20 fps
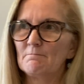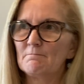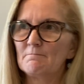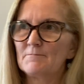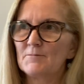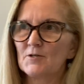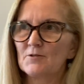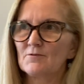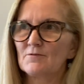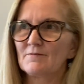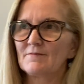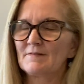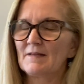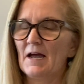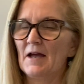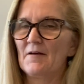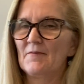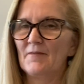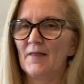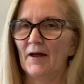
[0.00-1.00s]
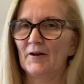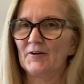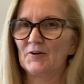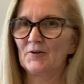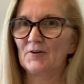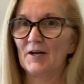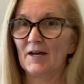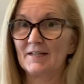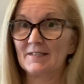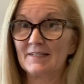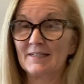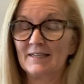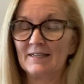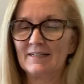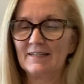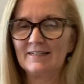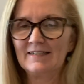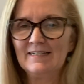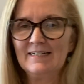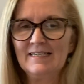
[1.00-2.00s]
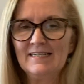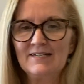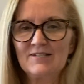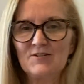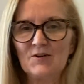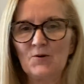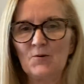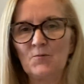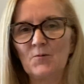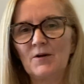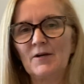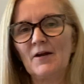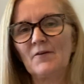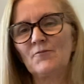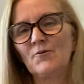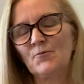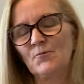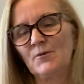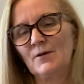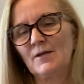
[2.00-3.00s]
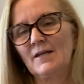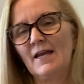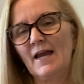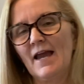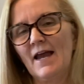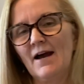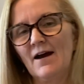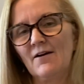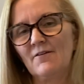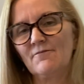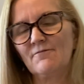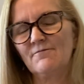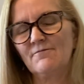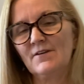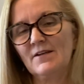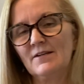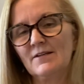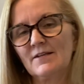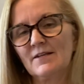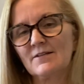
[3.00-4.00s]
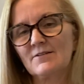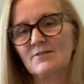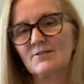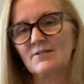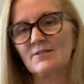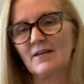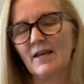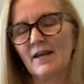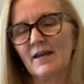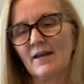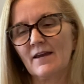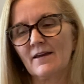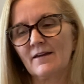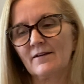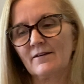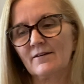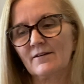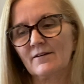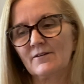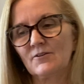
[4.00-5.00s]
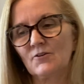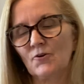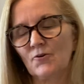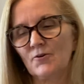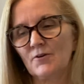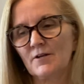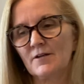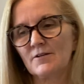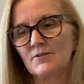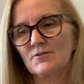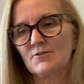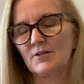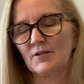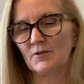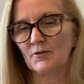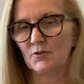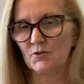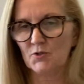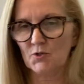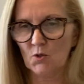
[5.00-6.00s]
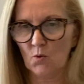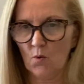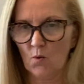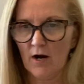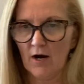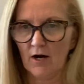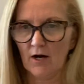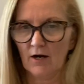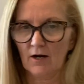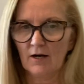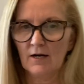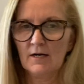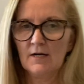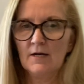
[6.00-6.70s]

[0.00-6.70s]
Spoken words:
Just not a good idea. So whenever we have Venus and Uranus in a square,